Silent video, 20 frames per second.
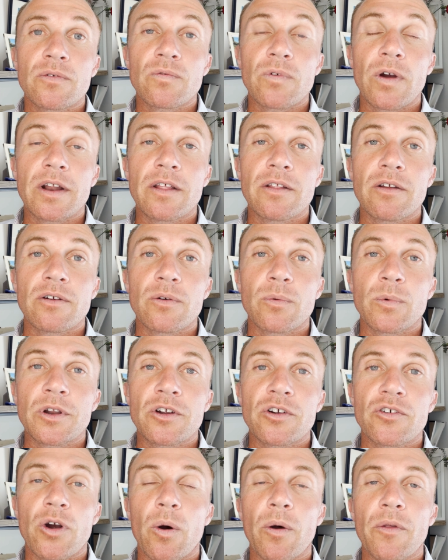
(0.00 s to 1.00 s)

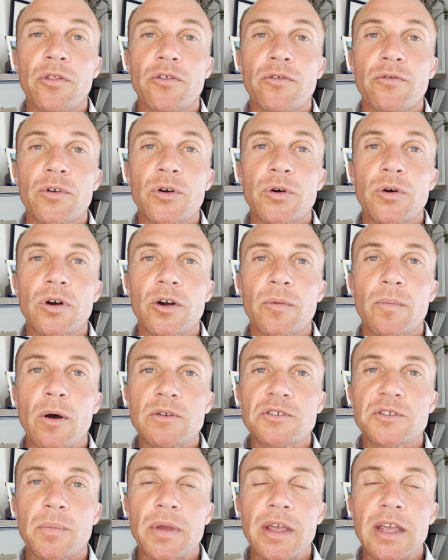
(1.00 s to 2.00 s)
going through
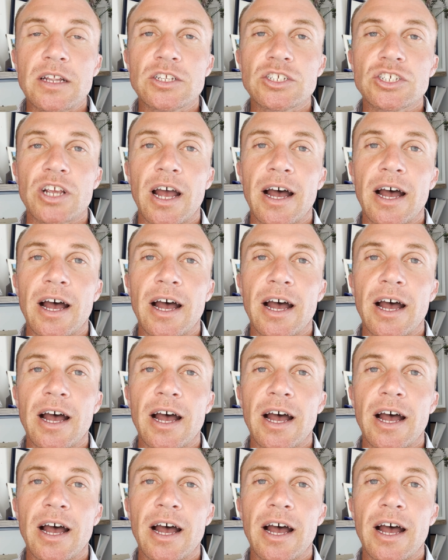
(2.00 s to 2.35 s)
Hermosa Beach,